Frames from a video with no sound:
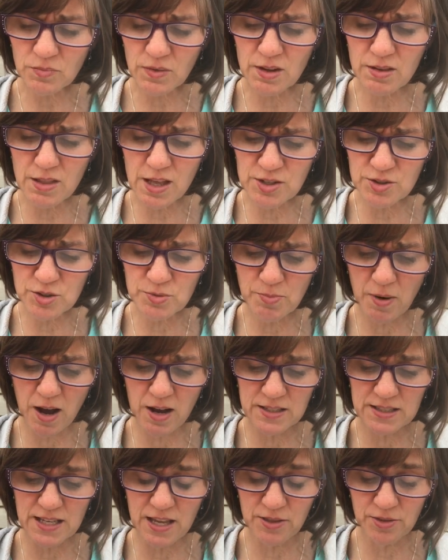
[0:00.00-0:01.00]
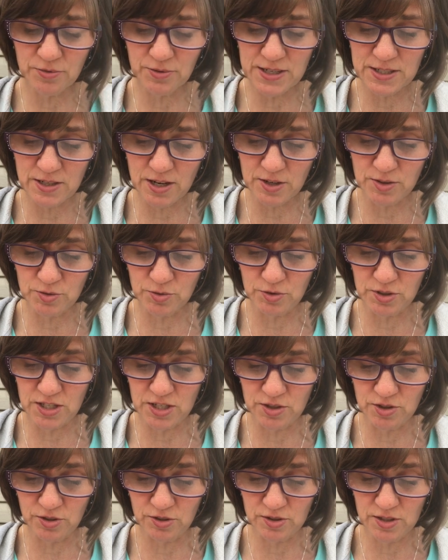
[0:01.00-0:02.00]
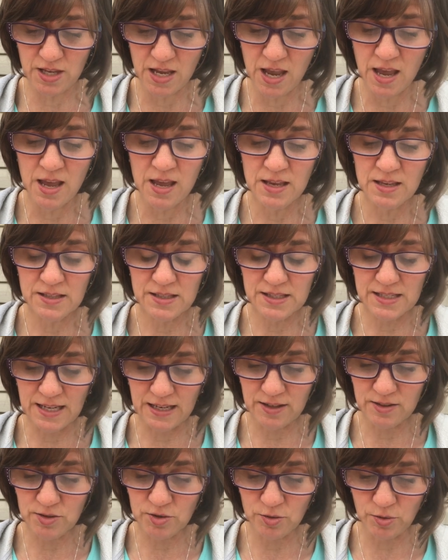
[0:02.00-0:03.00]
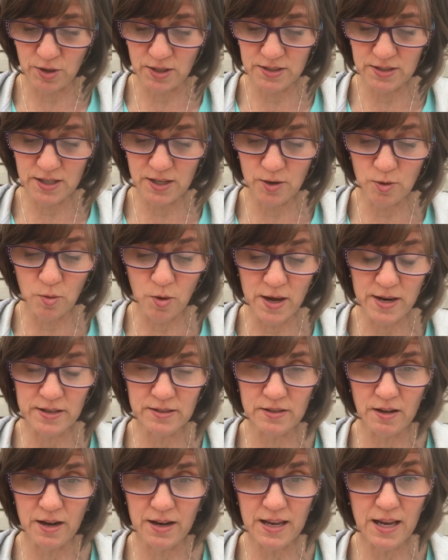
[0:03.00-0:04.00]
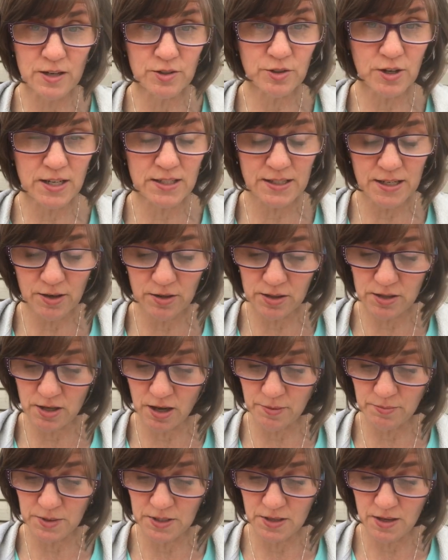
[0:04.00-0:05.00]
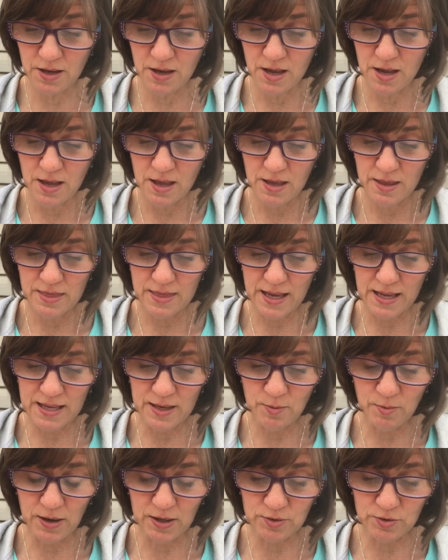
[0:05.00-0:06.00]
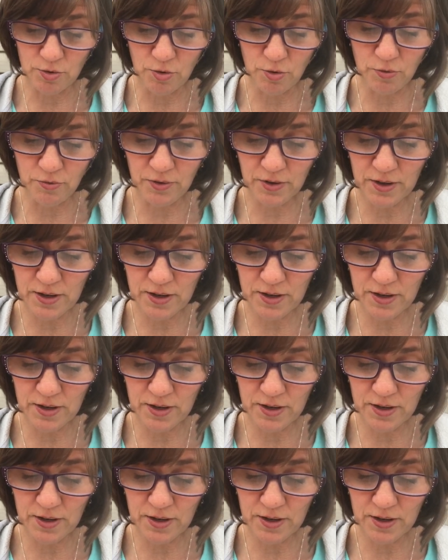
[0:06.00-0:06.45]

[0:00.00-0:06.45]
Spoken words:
lunchbox and 3 dinosaur t-shirts, Stegosaurus, Iguanodon, and Triceratops, that he wears over